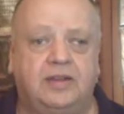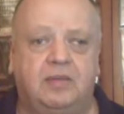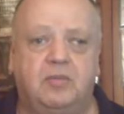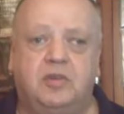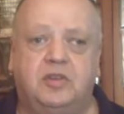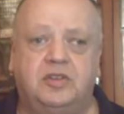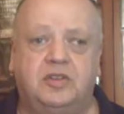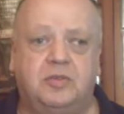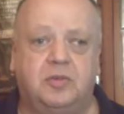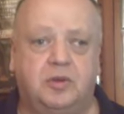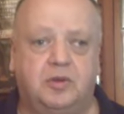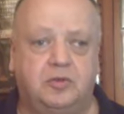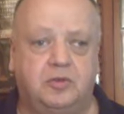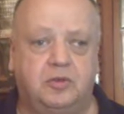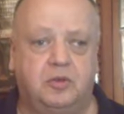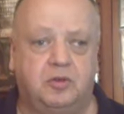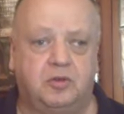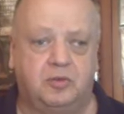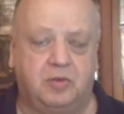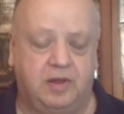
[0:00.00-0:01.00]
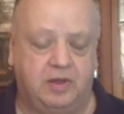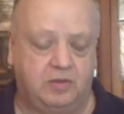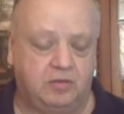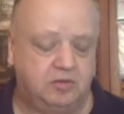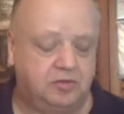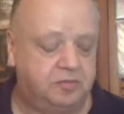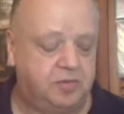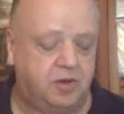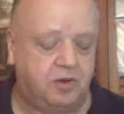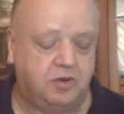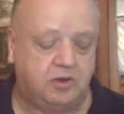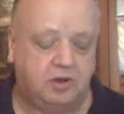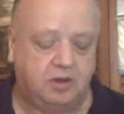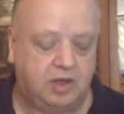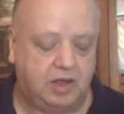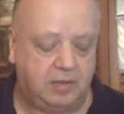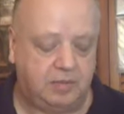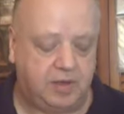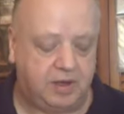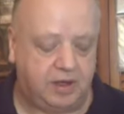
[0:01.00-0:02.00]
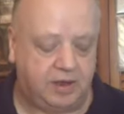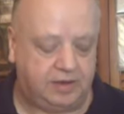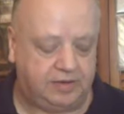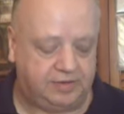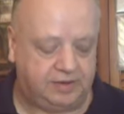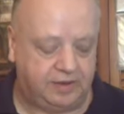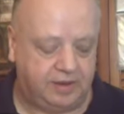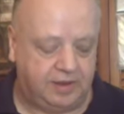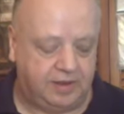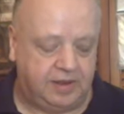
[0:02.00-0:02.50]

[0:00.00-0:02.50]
I must have bought two or three of those punk lucky bags,